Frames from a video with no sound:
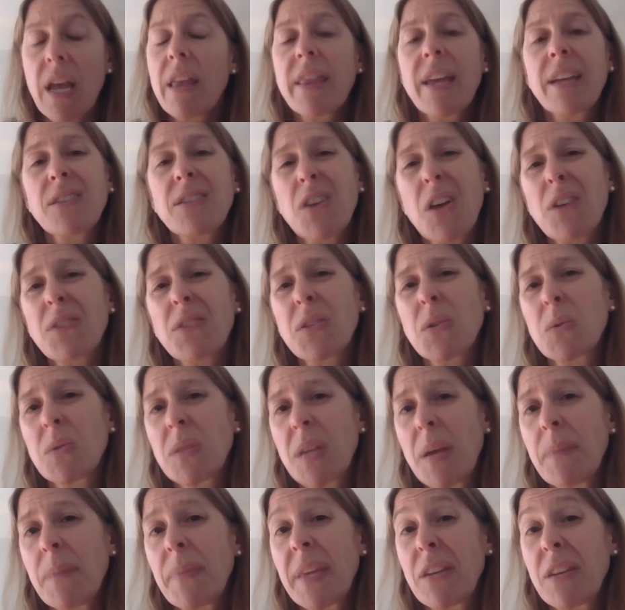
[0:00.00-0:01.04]
That's also
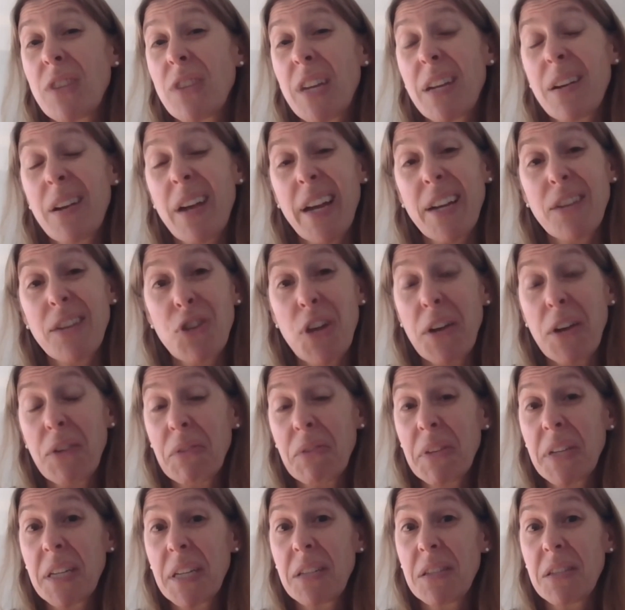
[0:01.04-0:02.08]
something that I
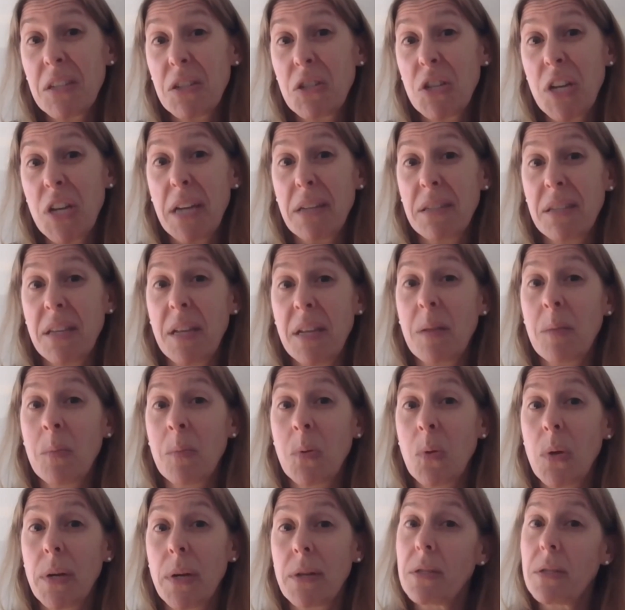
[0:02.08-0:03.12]
generally suggest that
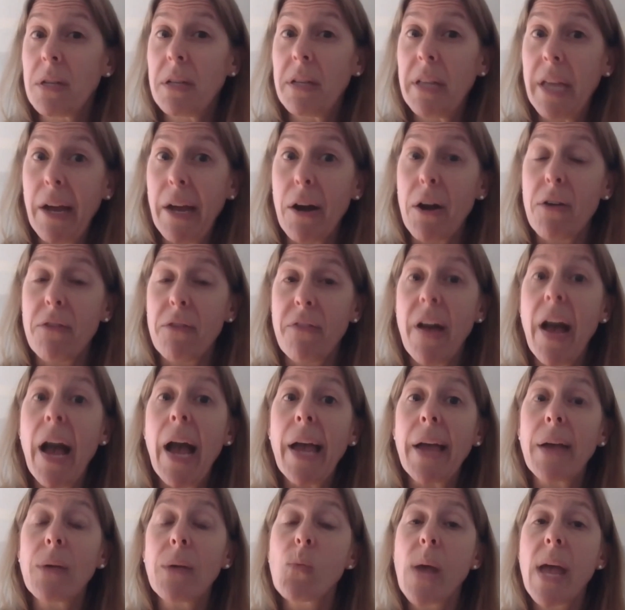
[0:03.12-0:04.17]
employers
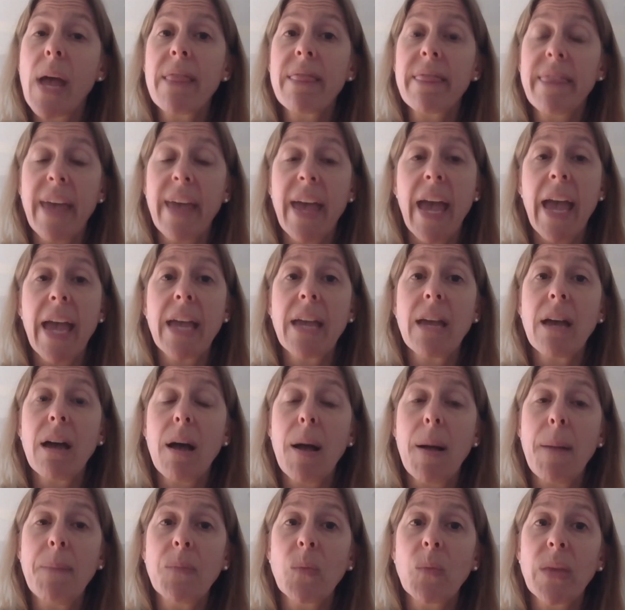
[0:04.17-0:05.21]
clarify when they
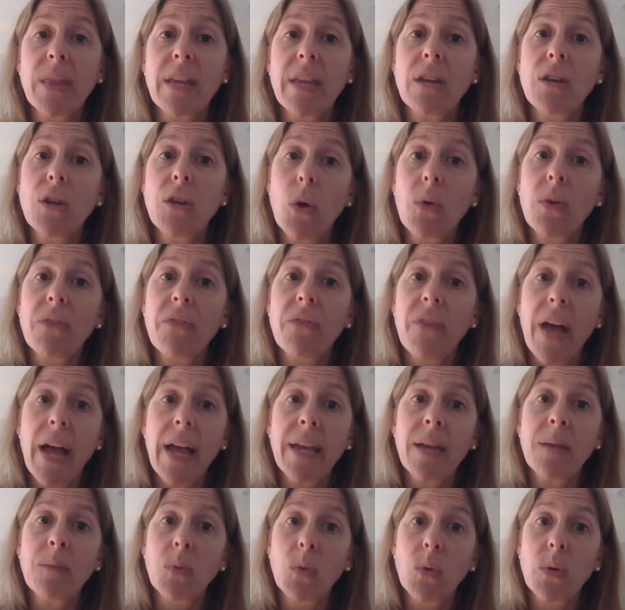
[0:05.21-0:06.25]
notify
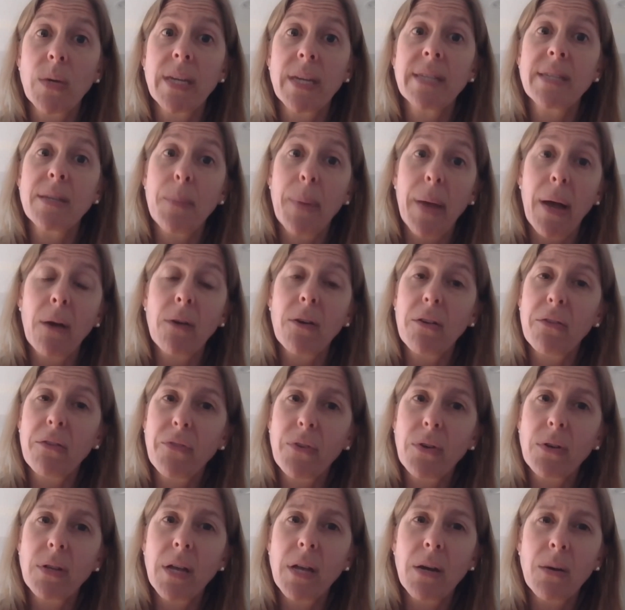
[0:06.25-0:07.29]
employees about a
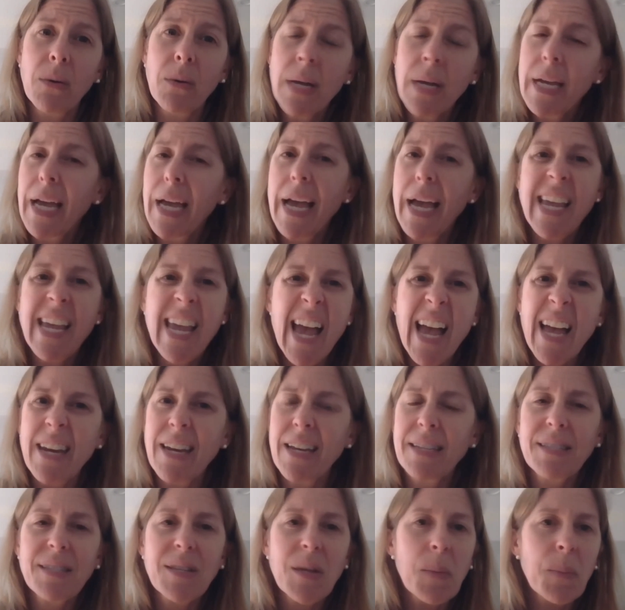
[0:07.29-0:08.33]
furlough. Again,
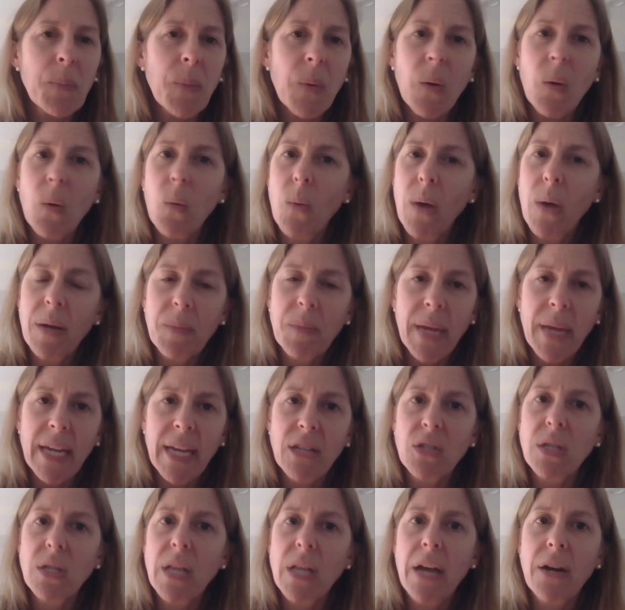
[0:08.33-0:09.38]
a simple
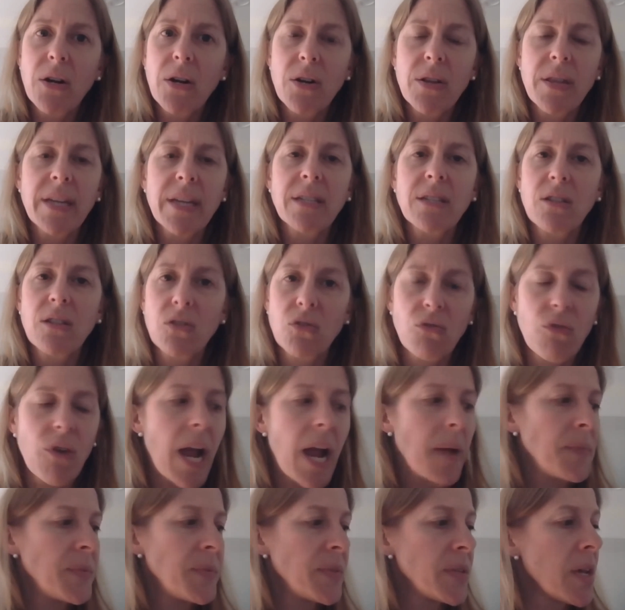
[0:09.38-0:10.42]
one-page letter that
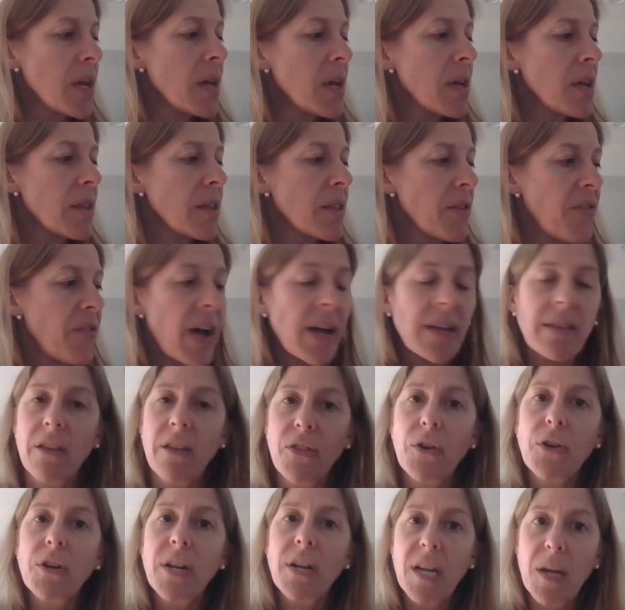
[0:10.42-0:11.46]
describes the fact that
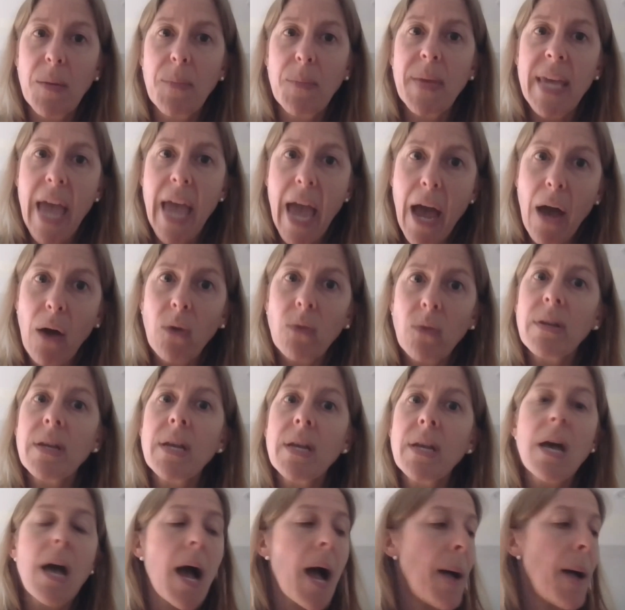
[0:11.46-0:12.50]
they're going to be out,
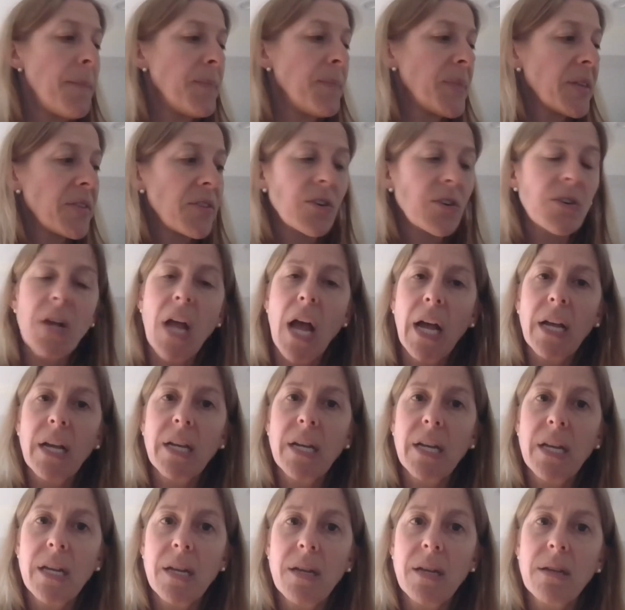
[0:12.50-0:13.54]
that they're not
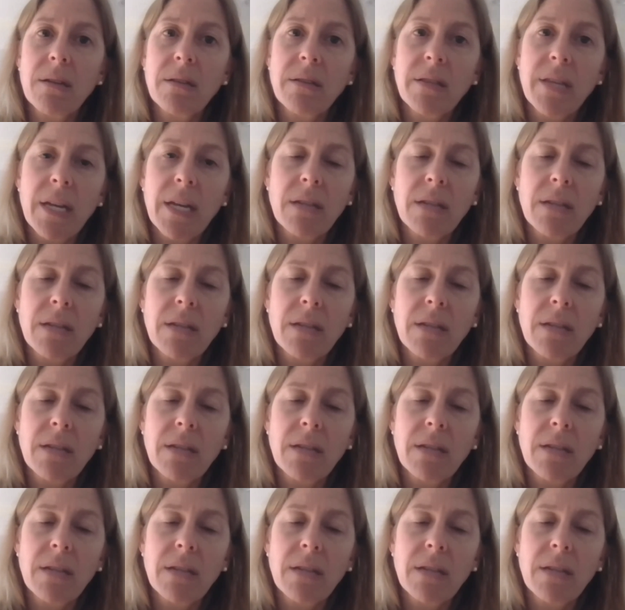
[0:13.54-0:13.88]
going to,